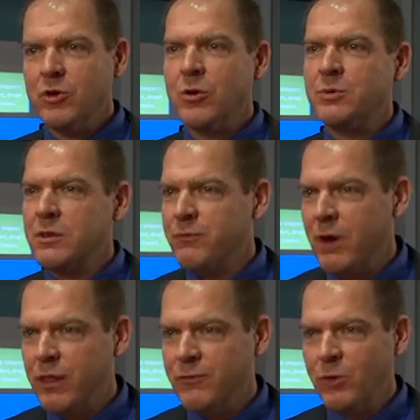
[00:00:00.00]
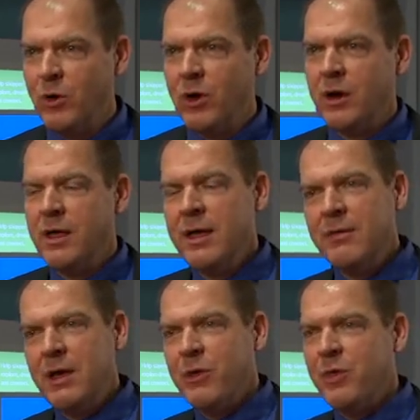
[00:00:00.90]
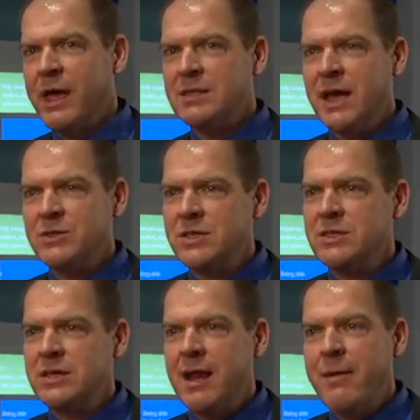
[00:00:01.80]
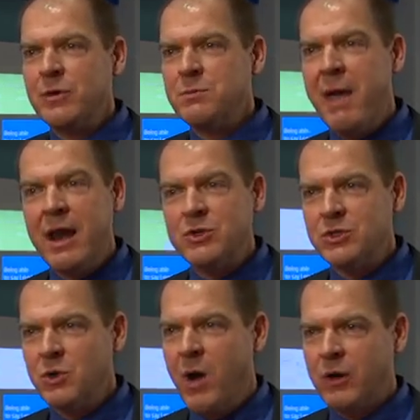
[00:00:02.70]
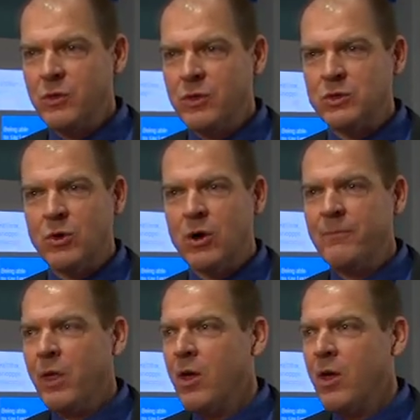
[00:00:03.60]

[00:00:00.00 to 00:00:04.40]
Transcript: room to the front of the floor. The other thing it does is it enables managers to walk through the store